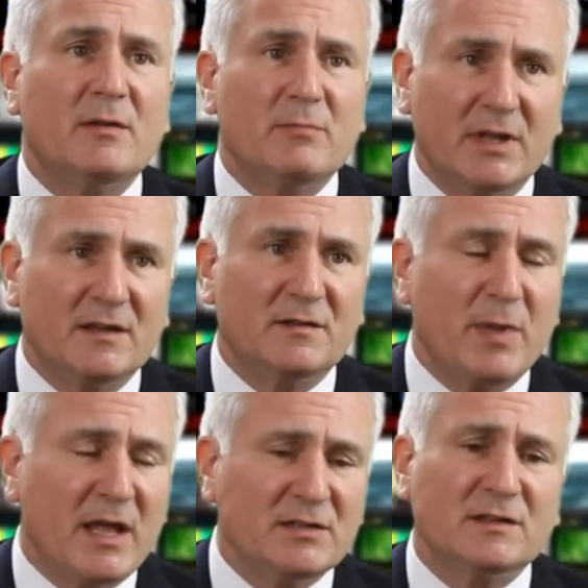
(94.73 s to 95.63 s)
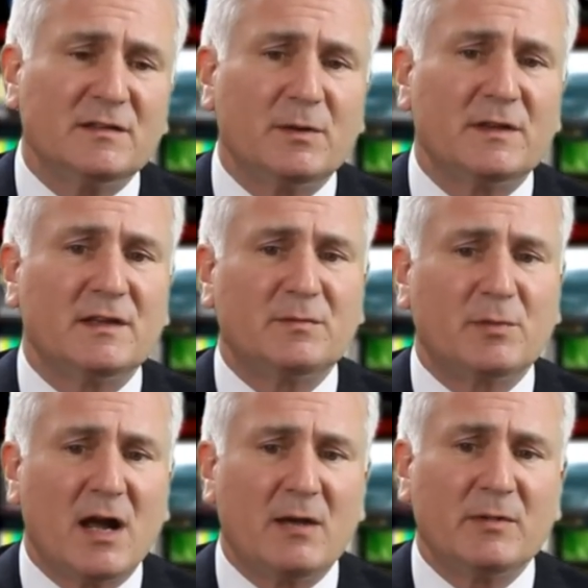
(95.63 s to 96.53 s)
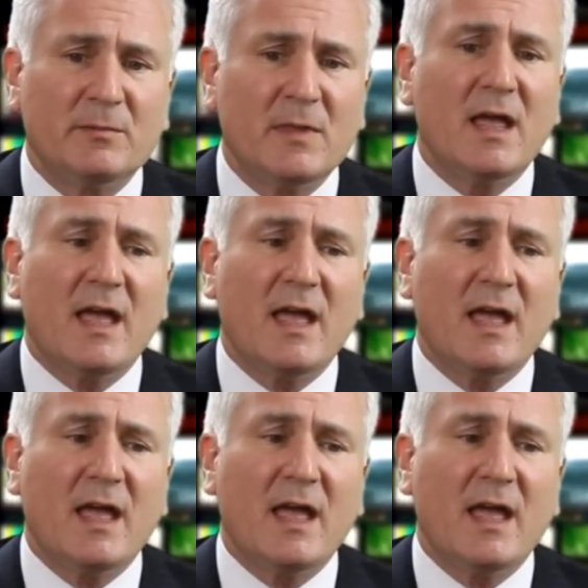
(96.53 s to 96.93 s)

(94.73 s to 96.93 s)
because patients with this problem